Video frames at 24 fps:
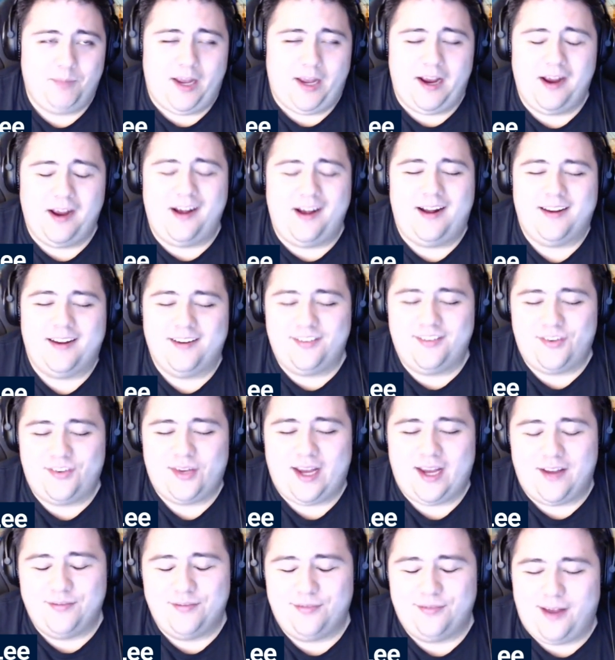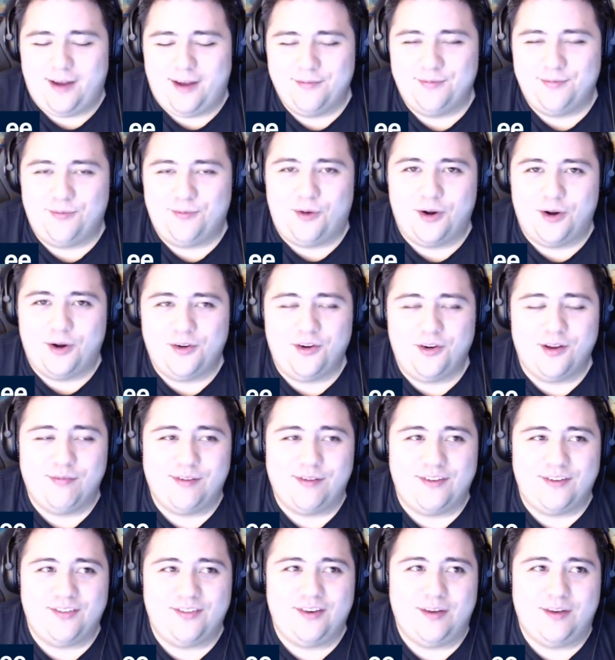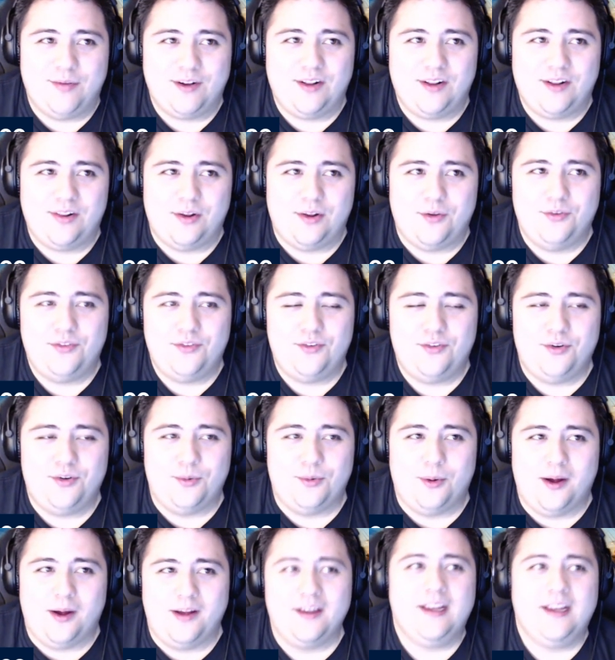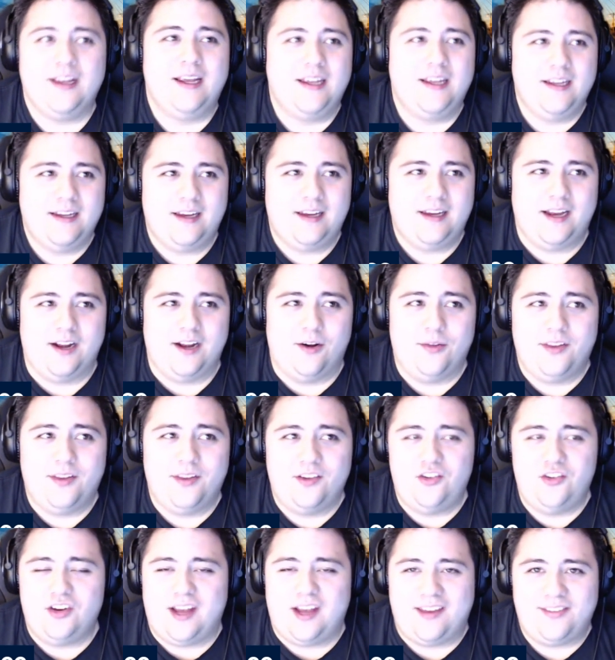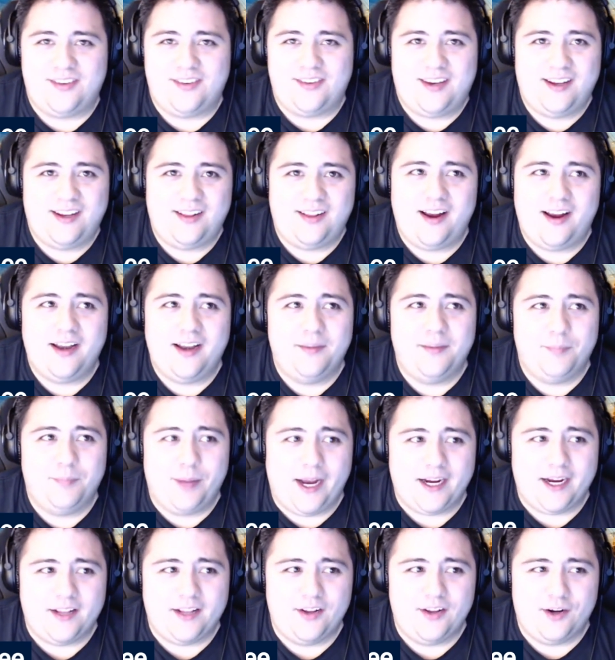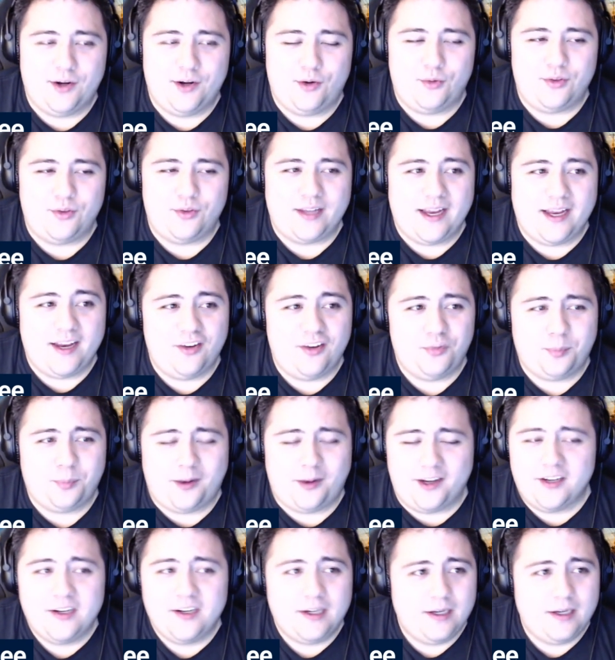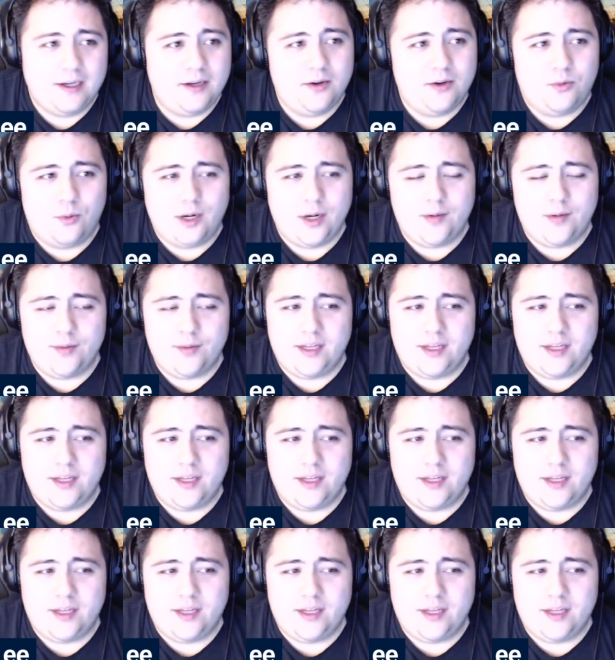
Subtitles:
I've wondered if it's even close to, you know, the GST line back in the good old days. But whatever the